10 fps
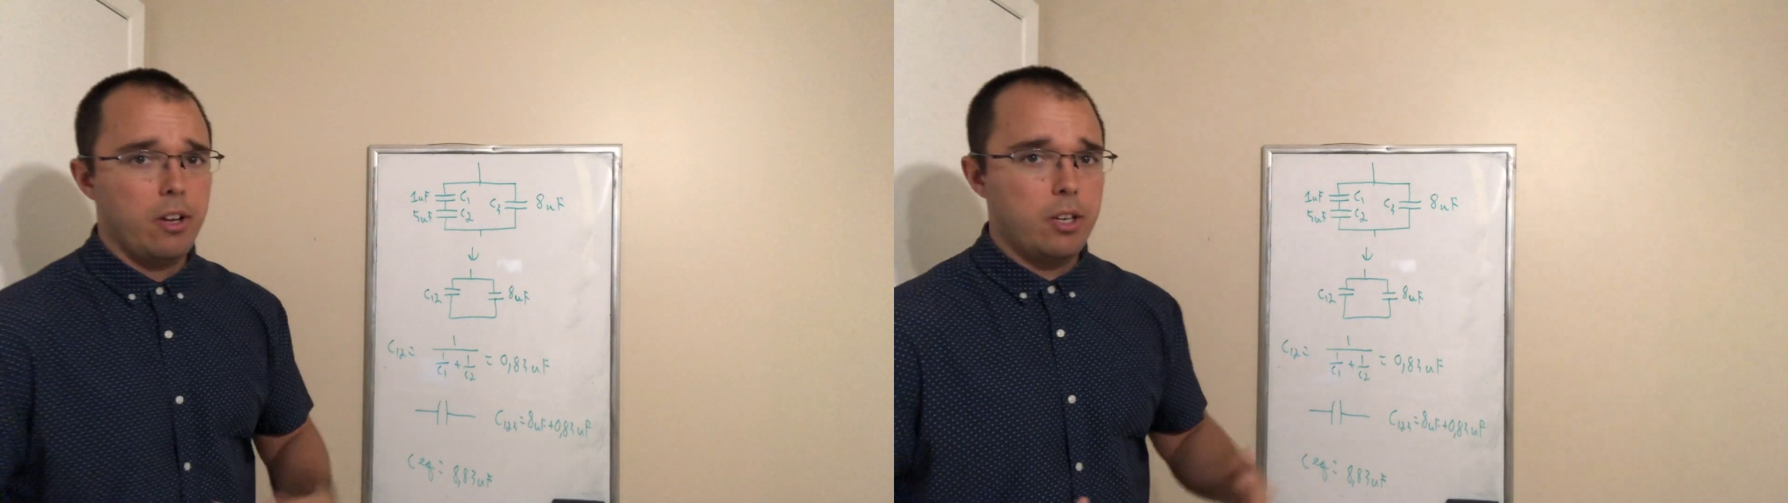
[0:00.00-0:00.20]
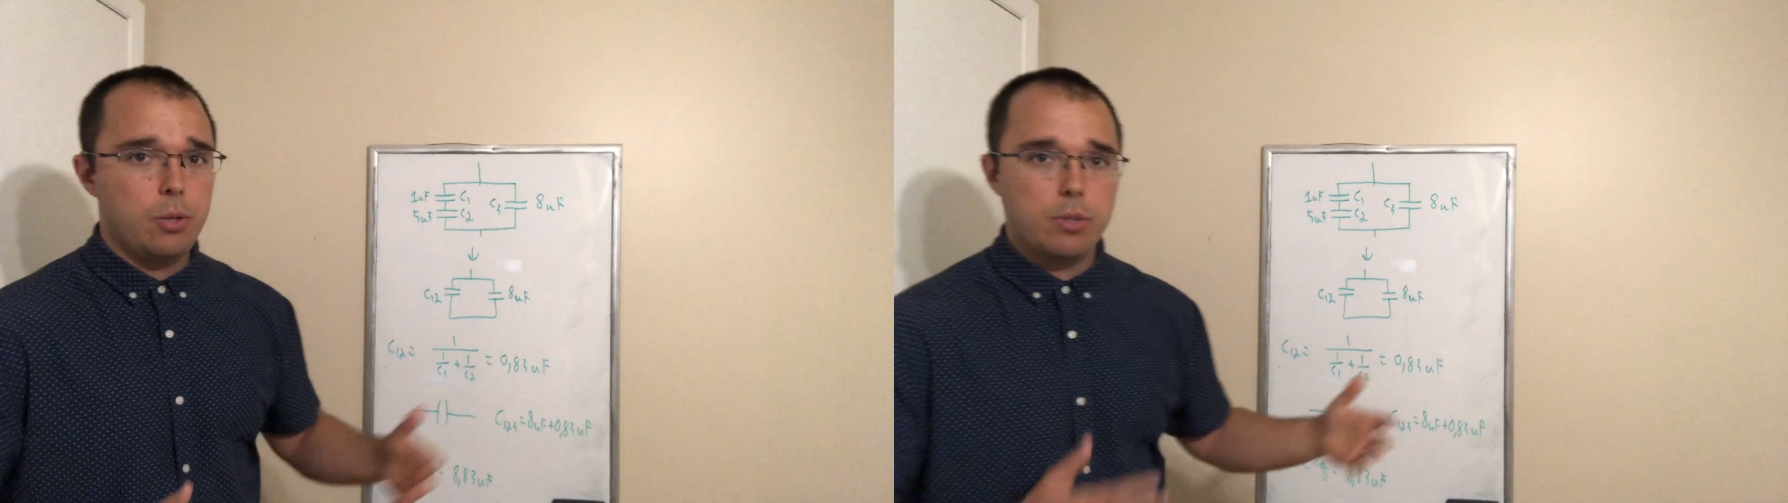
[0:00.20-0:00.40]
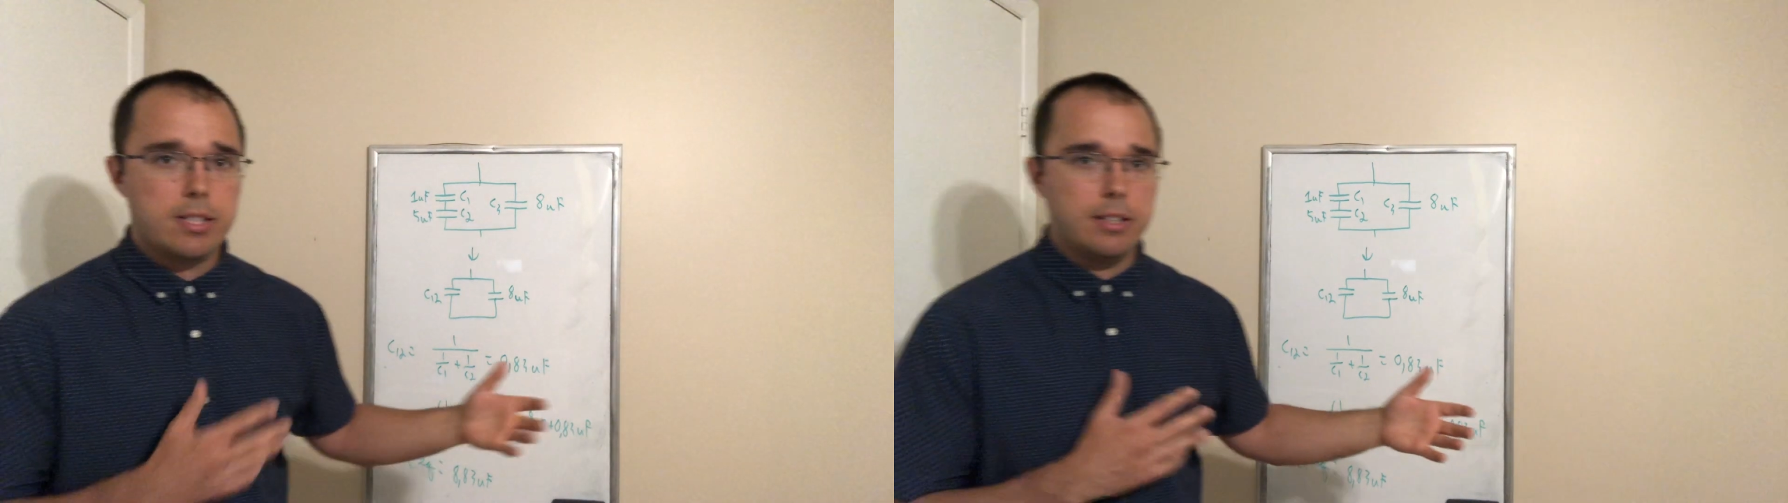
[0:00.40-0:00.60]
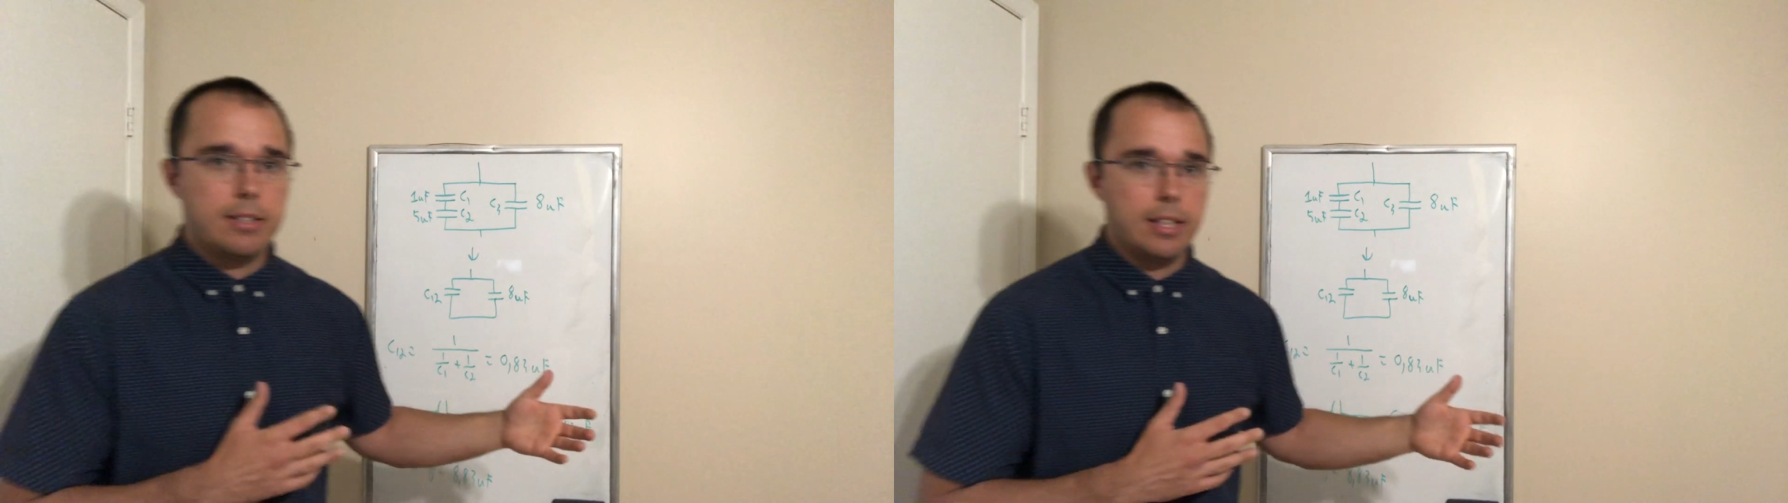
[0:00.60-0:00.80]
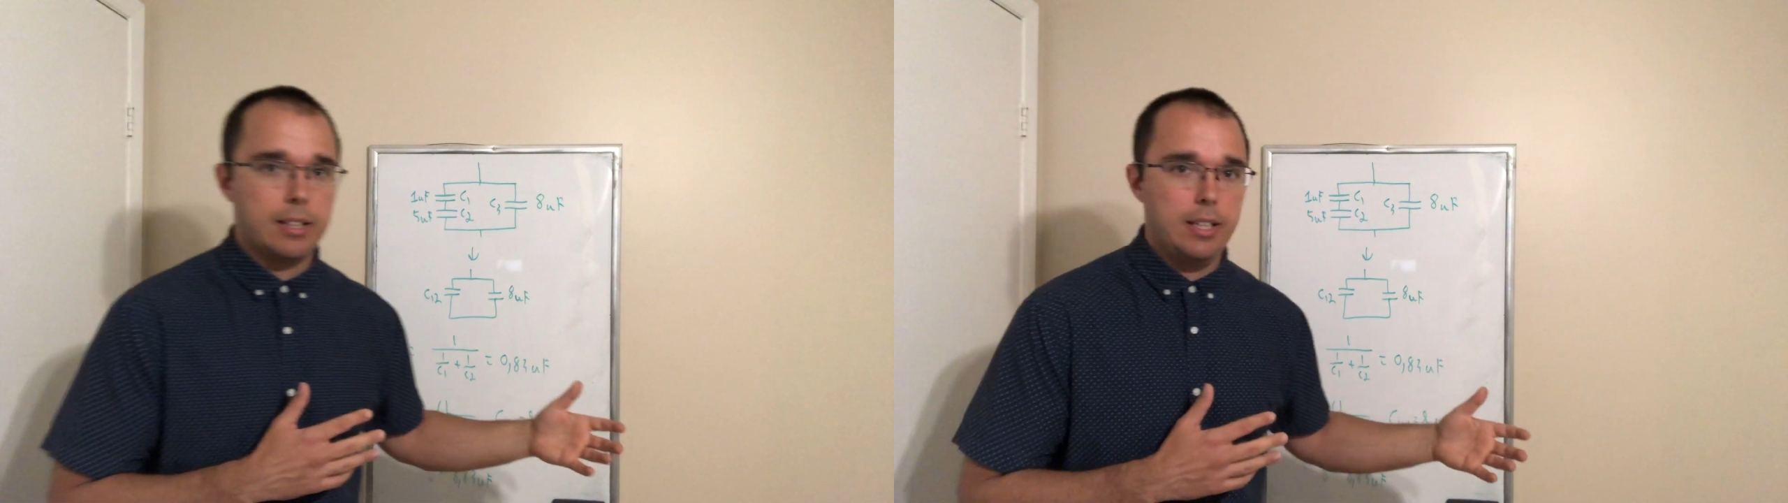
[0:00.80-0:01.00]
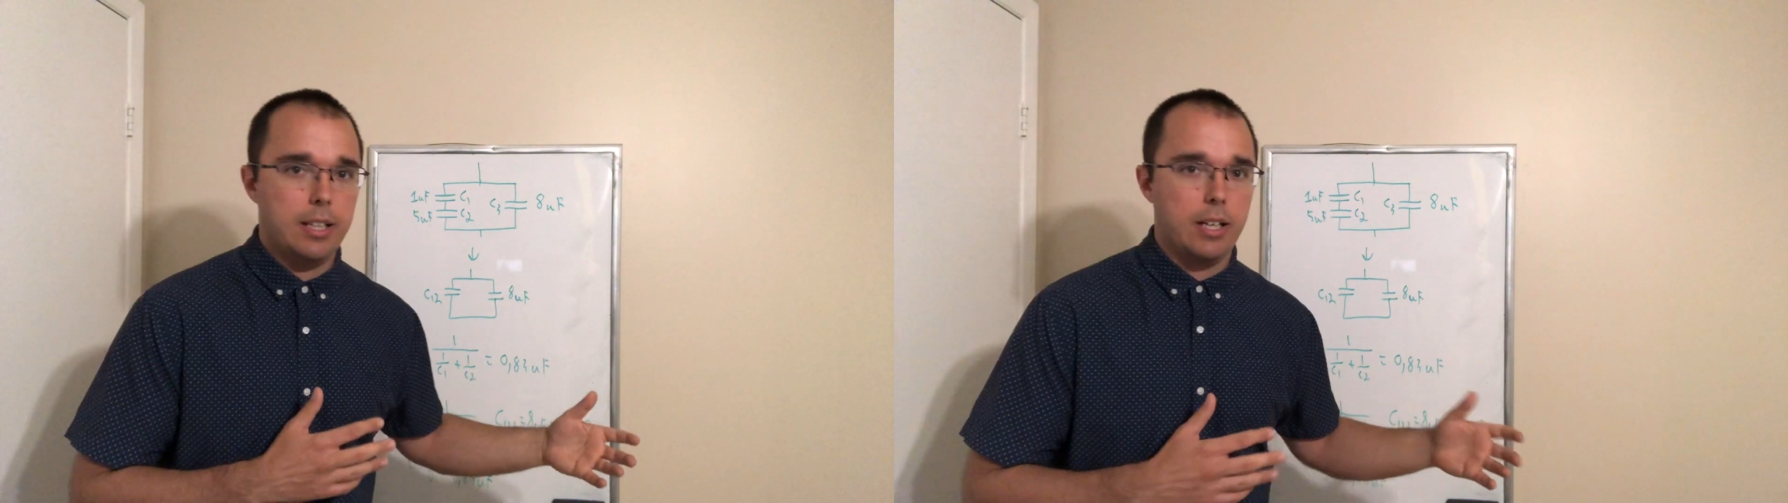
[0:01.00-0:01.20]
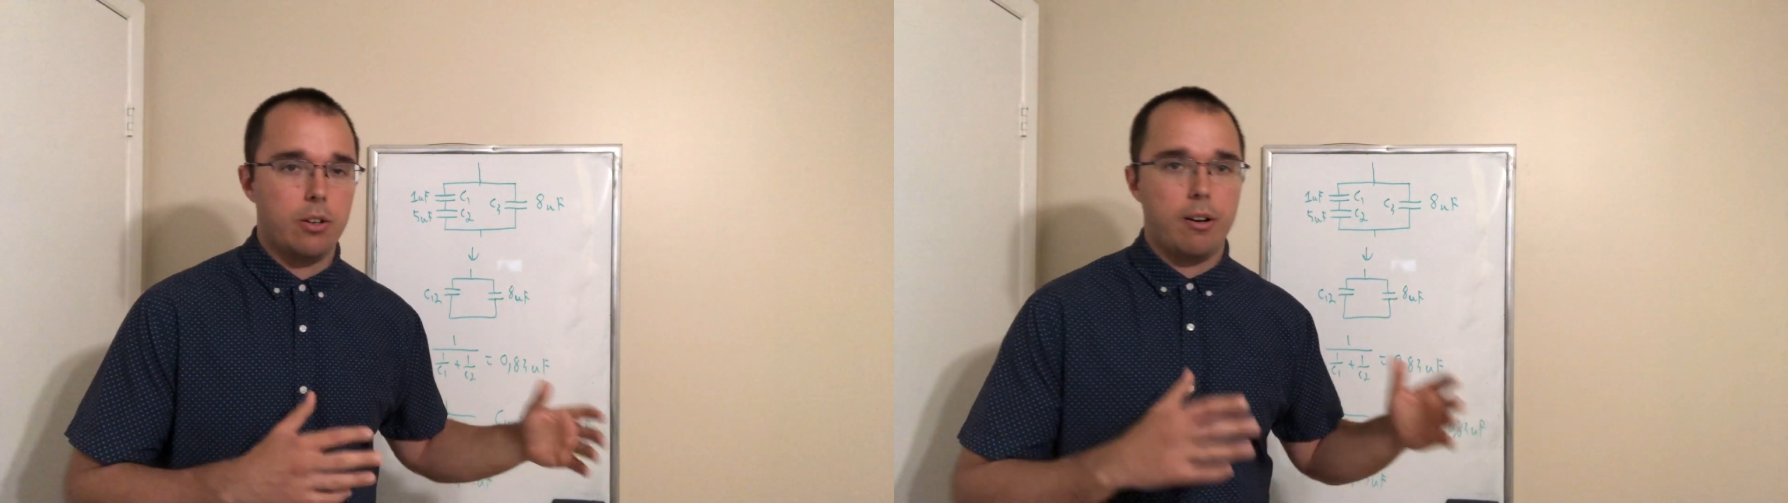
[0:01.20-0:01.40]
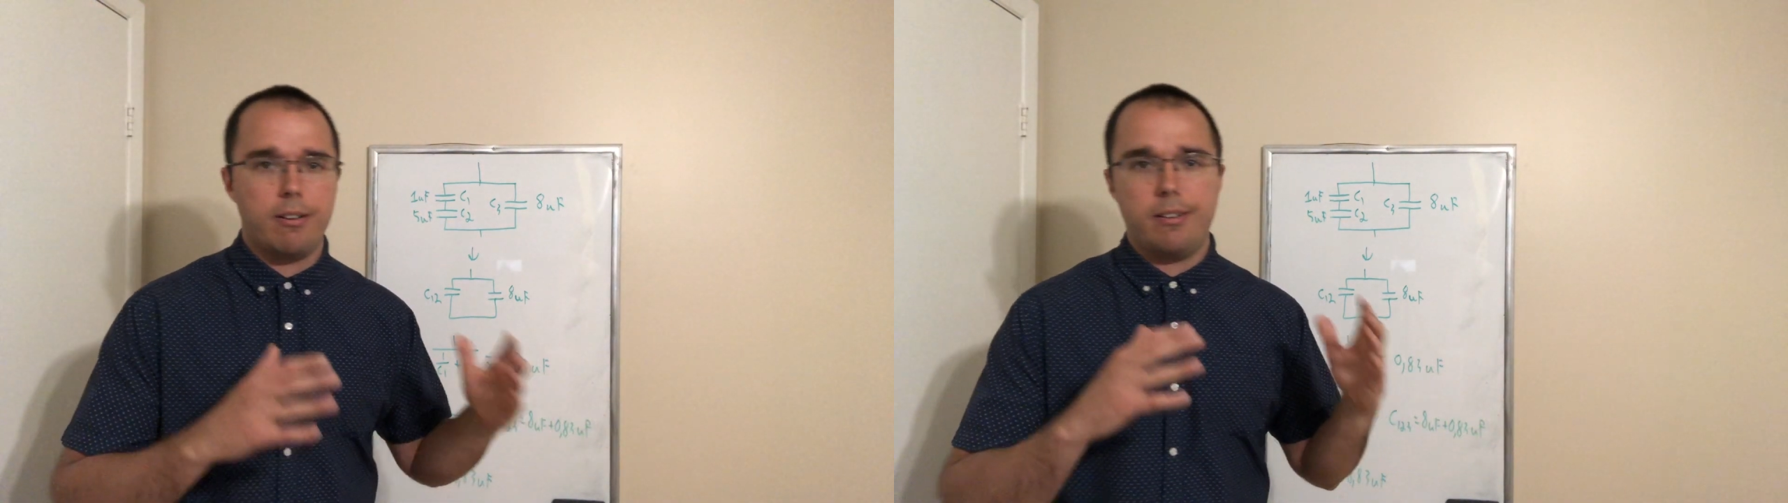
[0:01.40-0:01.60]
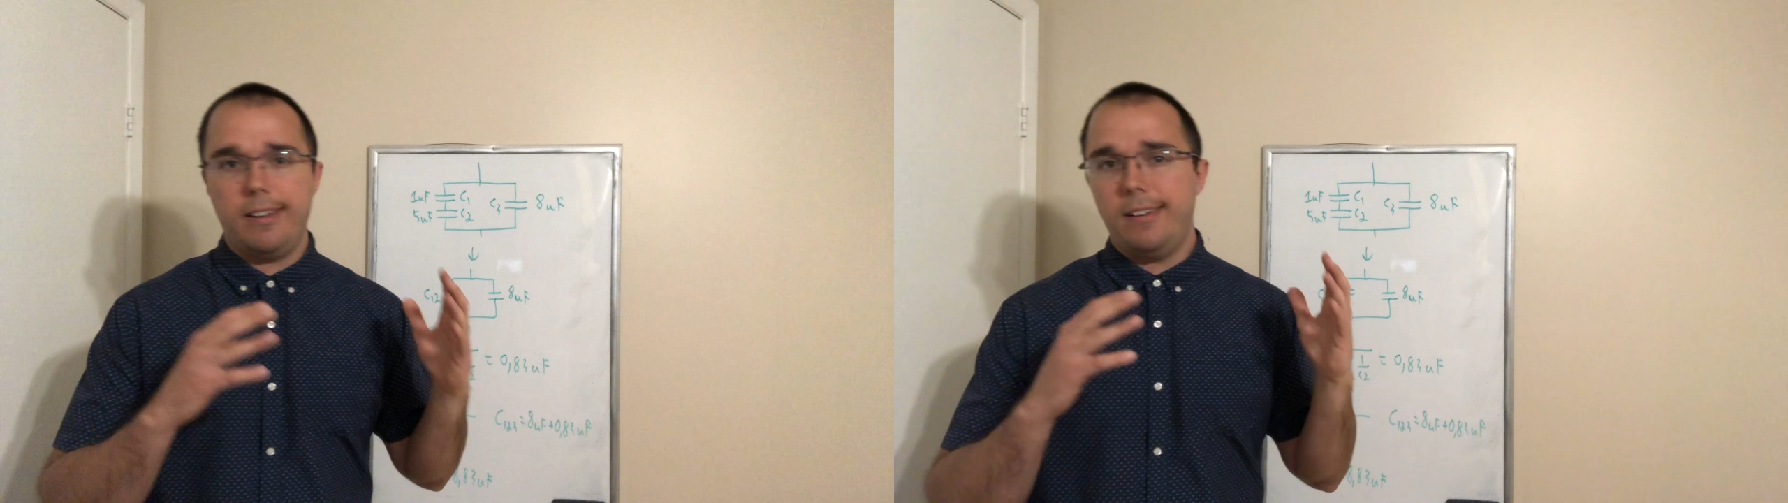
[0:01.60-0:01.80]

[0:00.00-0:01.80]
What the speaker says: You will see the technique here are